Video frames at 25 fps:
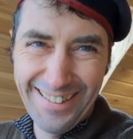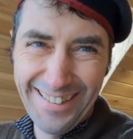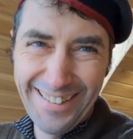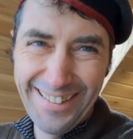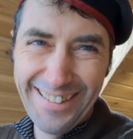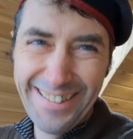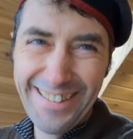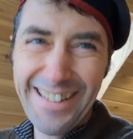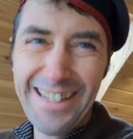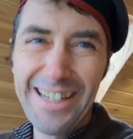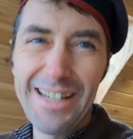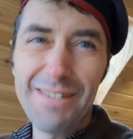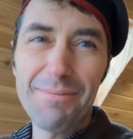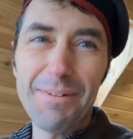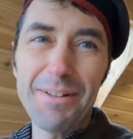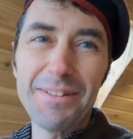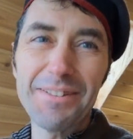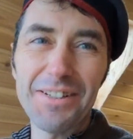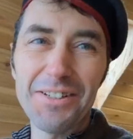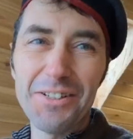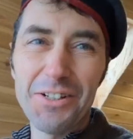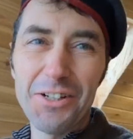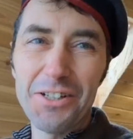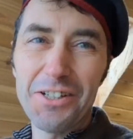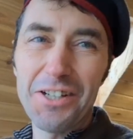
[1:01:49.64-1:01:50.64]
Depends
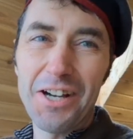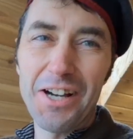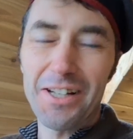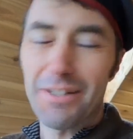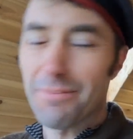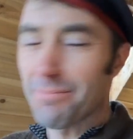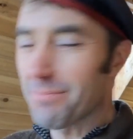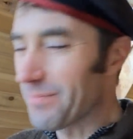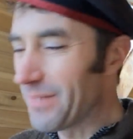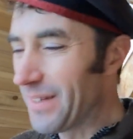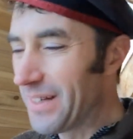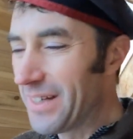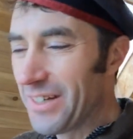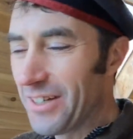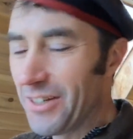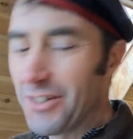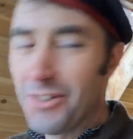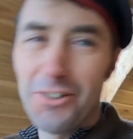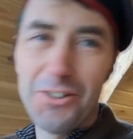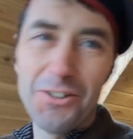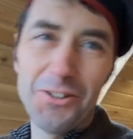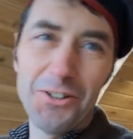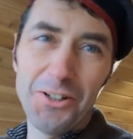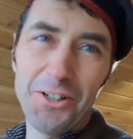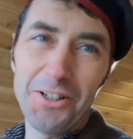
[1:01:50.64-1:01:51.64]
on who
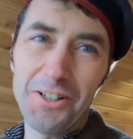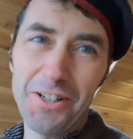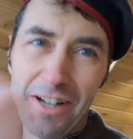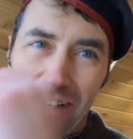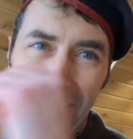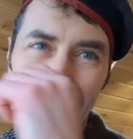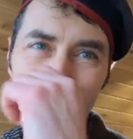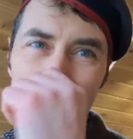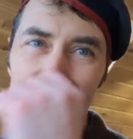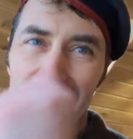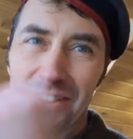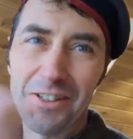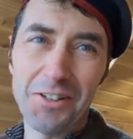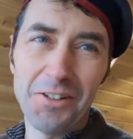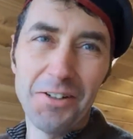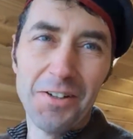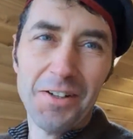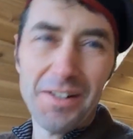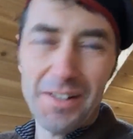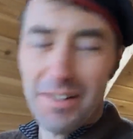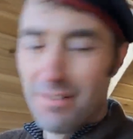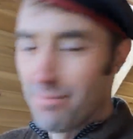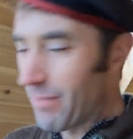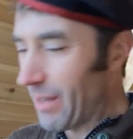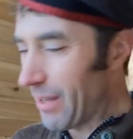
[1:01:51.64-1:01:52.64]
you're talking to,
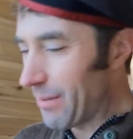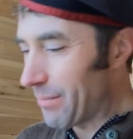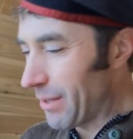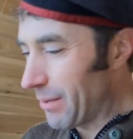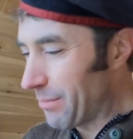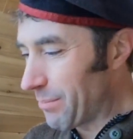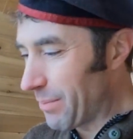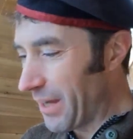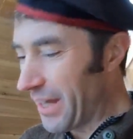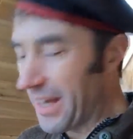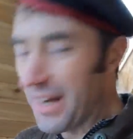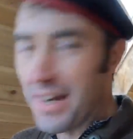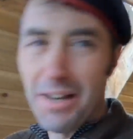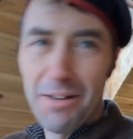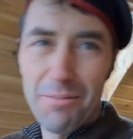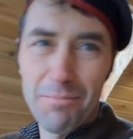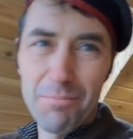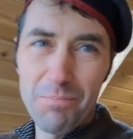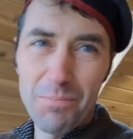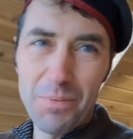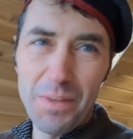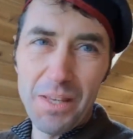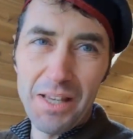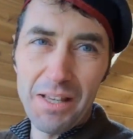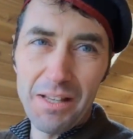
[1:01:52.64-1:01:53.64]
maybe, but
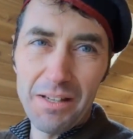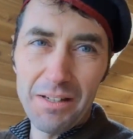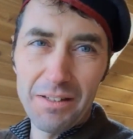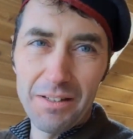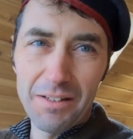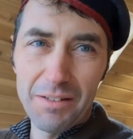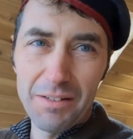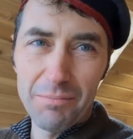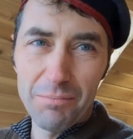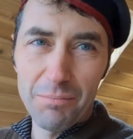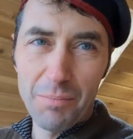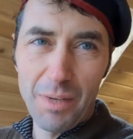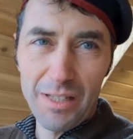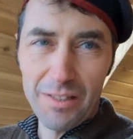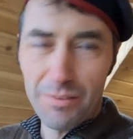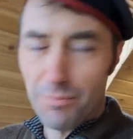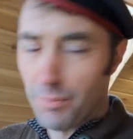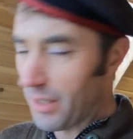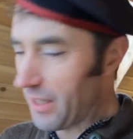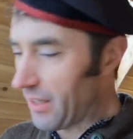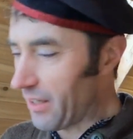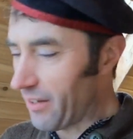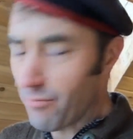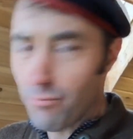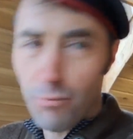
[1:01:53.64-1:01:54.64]
it makes
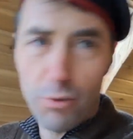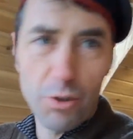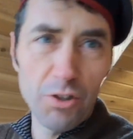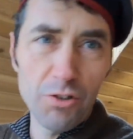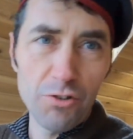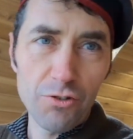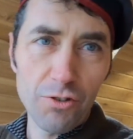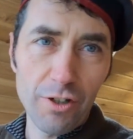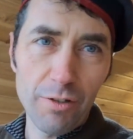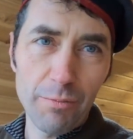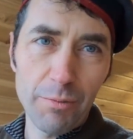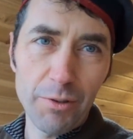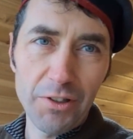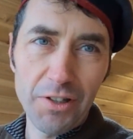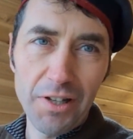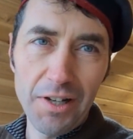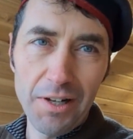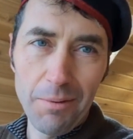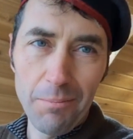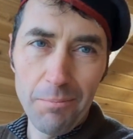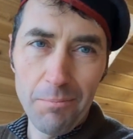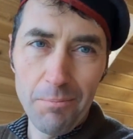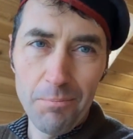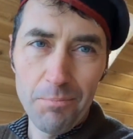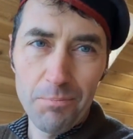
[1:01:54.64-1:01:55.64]
my life more enjoyable.
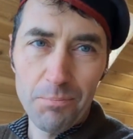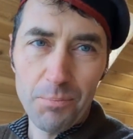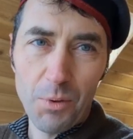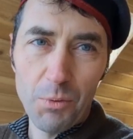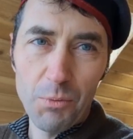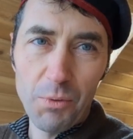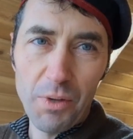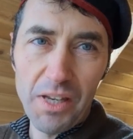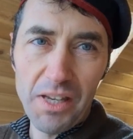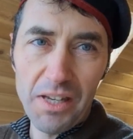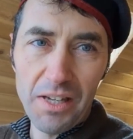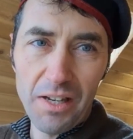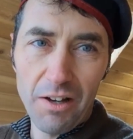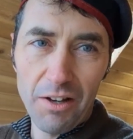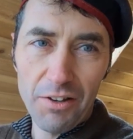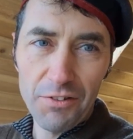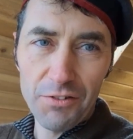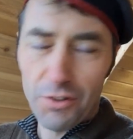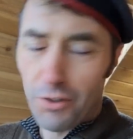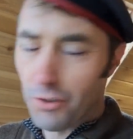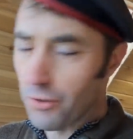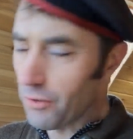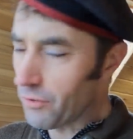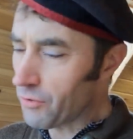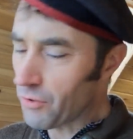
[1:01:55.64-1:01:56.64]
We
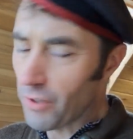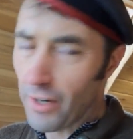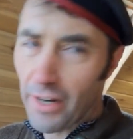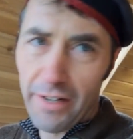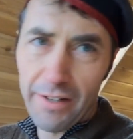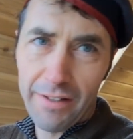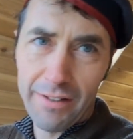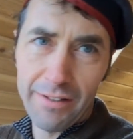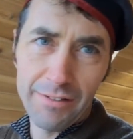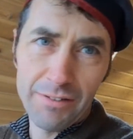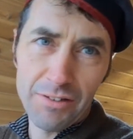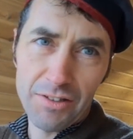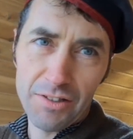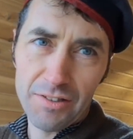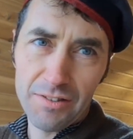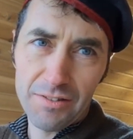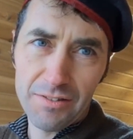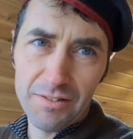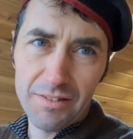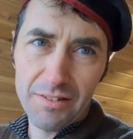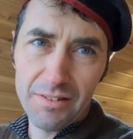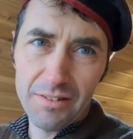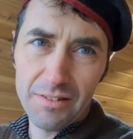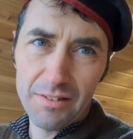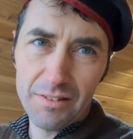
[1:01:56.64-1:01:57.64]
also try to just
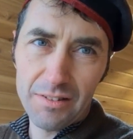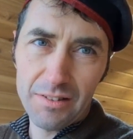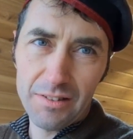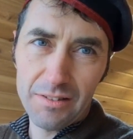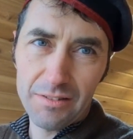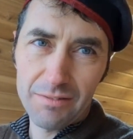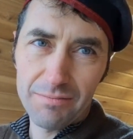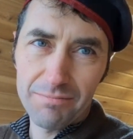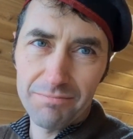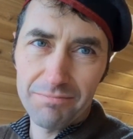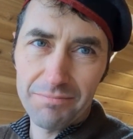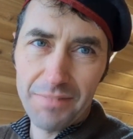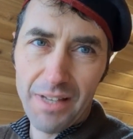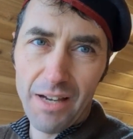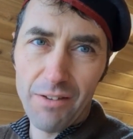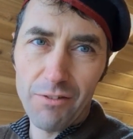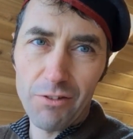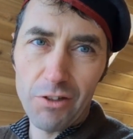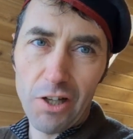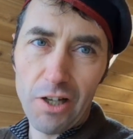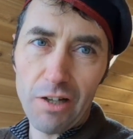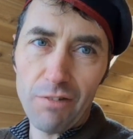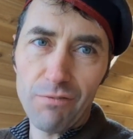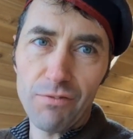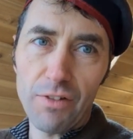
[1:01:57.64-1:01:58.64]
have a
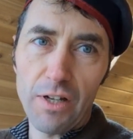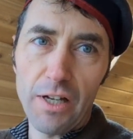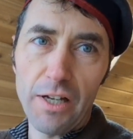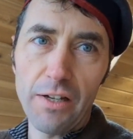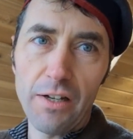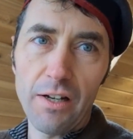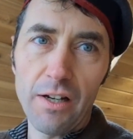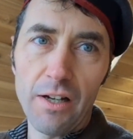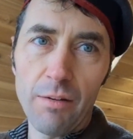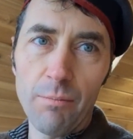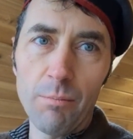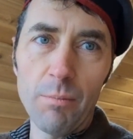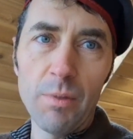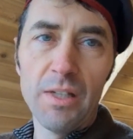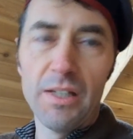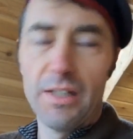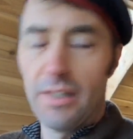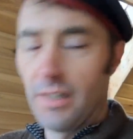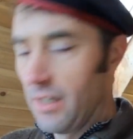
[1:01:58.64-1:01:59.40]
lot of fun.